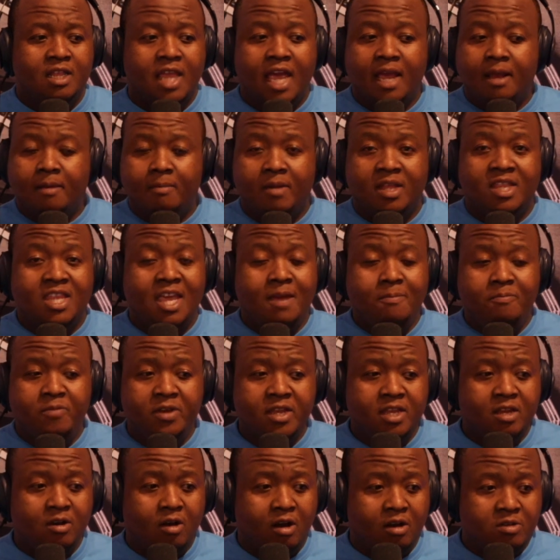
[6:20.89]
Like, man, they
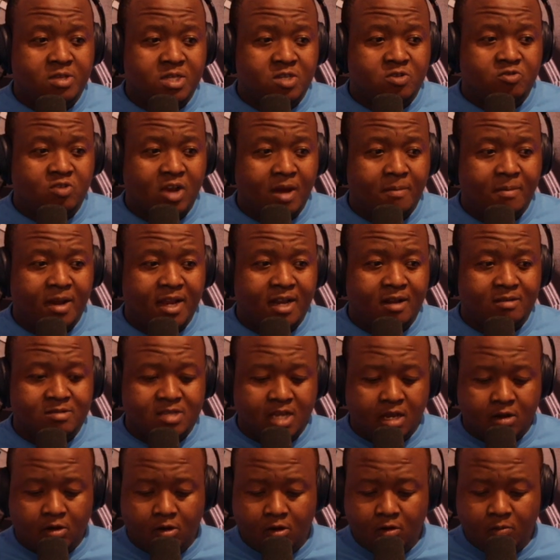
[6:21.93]
bringing all this drama, and I
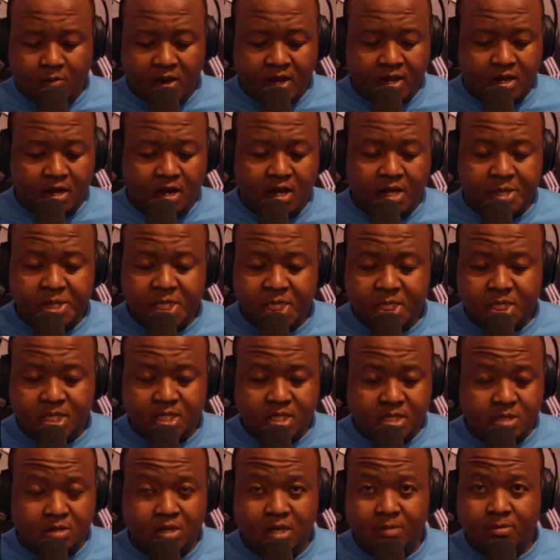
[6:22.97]
was like, oh my god,
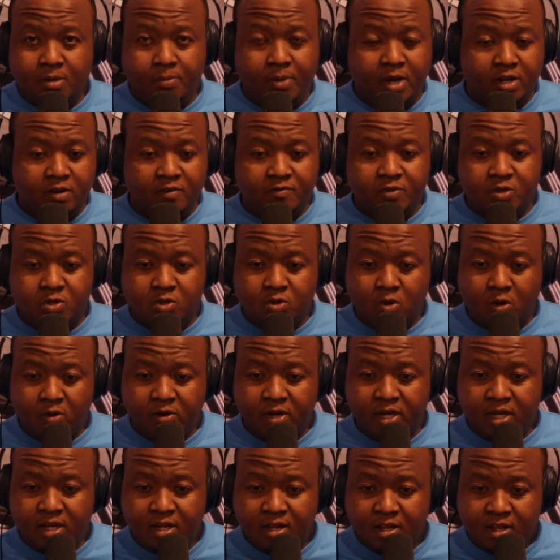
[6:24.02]
this is gonna be part of the
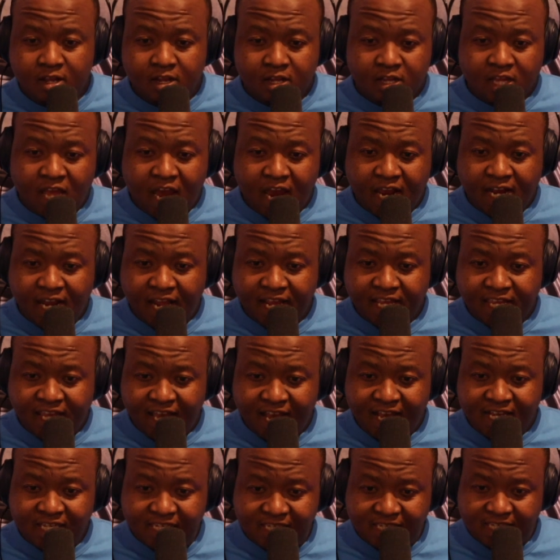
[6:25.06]
storyline, I
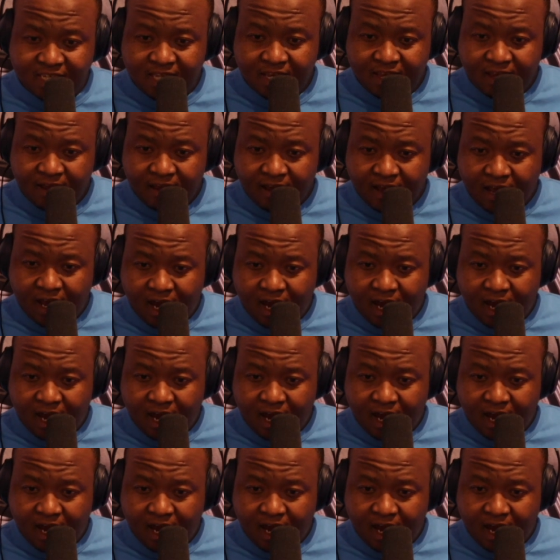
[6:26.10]
guess.